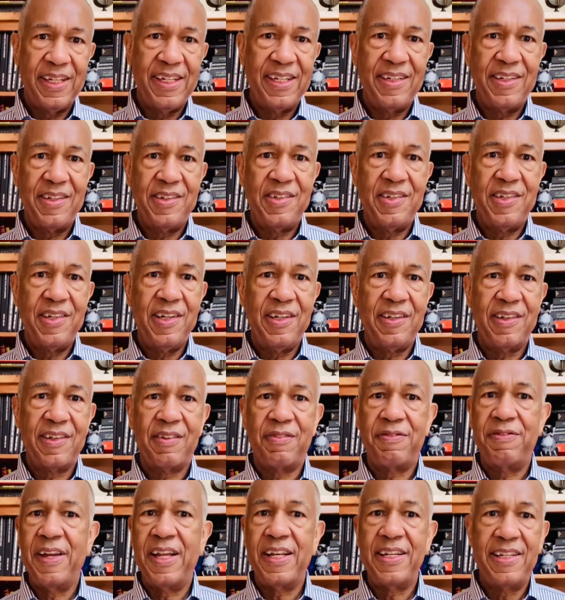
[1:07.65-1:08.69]
She is
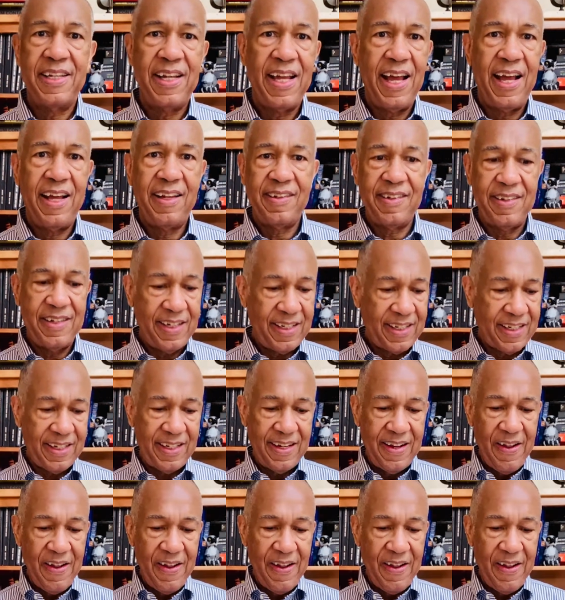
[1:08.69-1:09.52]
fantastic,